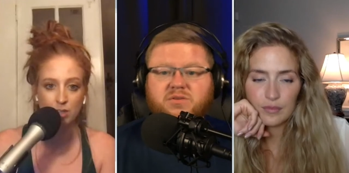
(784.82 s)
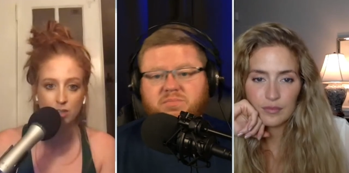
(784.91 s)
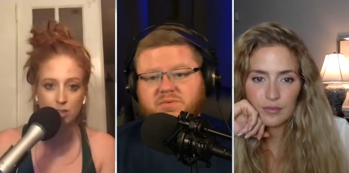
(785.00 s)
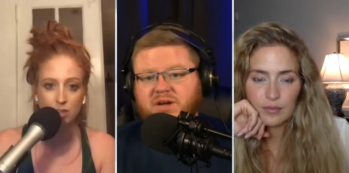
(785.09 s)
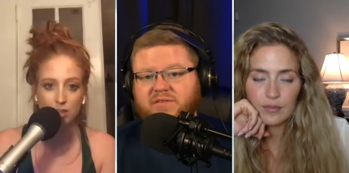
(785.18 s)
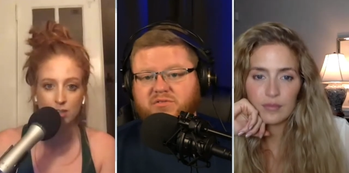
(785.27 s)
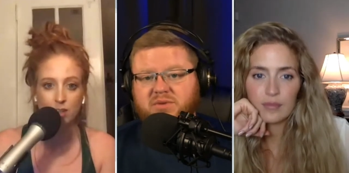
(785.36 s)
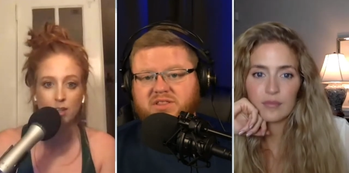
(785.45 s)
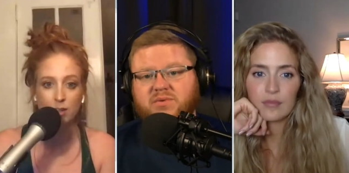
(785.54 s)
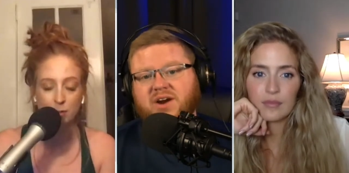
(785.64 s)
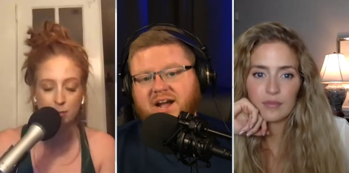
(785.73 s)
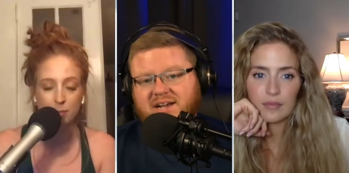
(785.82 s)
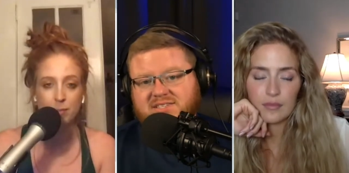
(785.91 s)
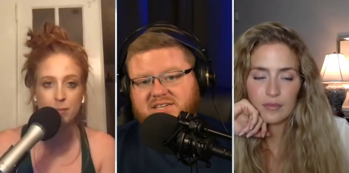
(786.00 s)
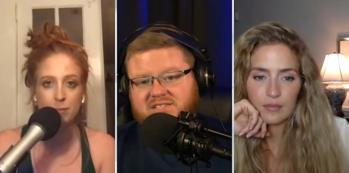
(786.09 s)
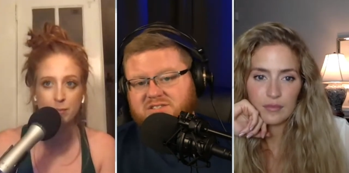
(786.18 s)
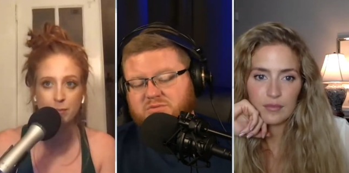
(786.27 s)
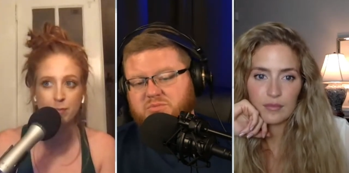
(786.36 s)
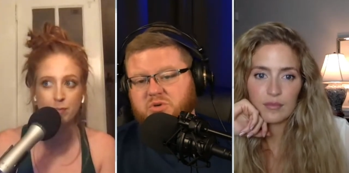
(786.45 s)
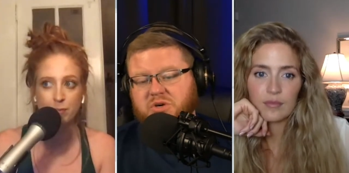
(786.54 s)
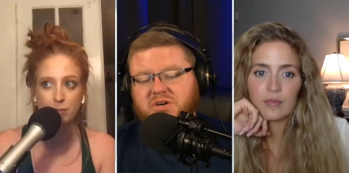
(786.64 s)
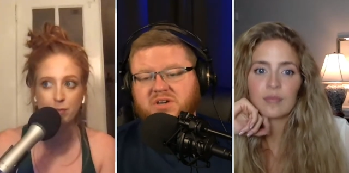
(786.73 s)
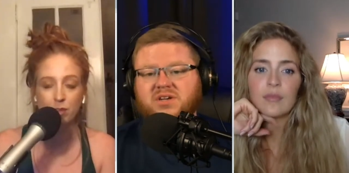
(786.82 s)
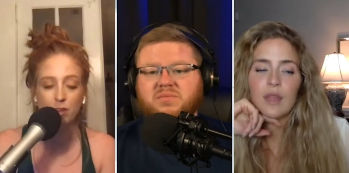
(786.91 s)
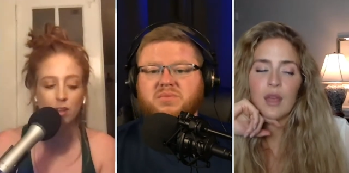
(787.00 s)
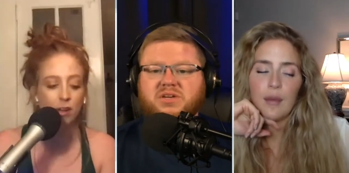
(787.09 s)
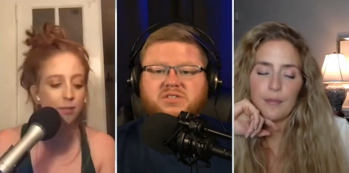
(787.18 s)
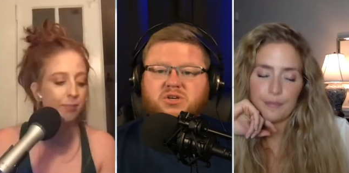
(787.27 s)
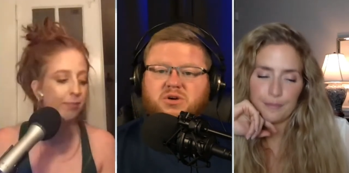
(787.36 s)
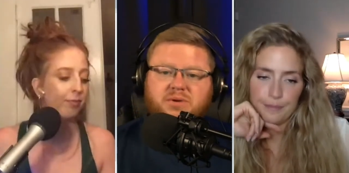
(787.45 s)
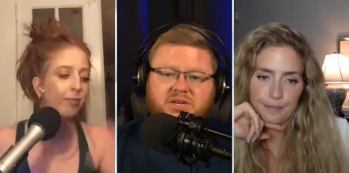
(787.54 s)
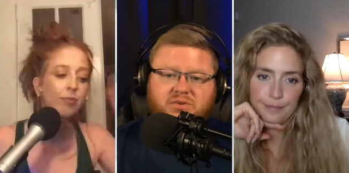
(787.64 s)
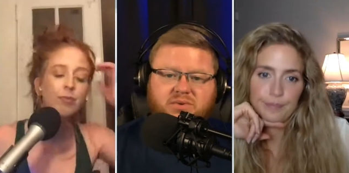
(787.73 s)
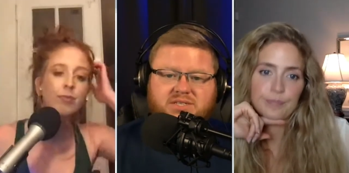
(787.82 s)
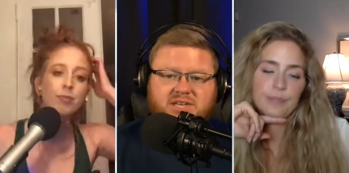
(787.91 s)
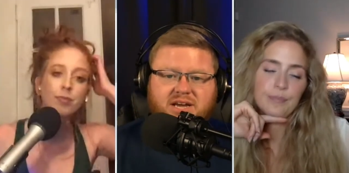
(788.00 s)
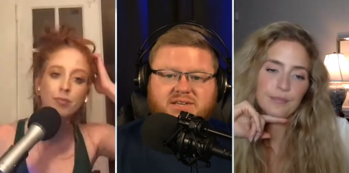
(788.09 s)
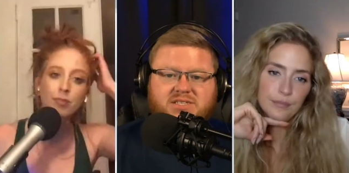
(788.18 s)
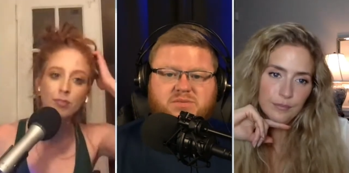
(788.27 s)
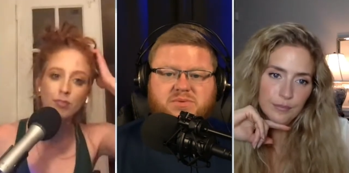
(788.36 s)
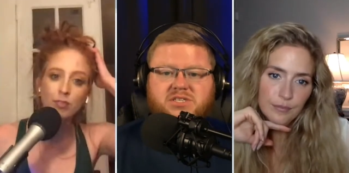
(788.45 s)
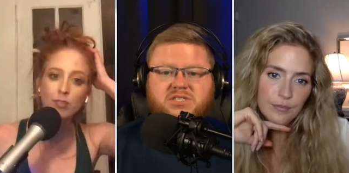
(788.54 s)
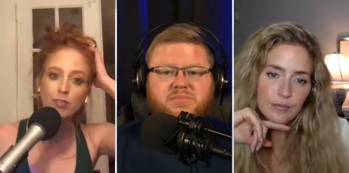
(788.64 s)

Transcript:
Speaker 1: the government that we're asking to do more, because yeah. Nobody can raise taxes because the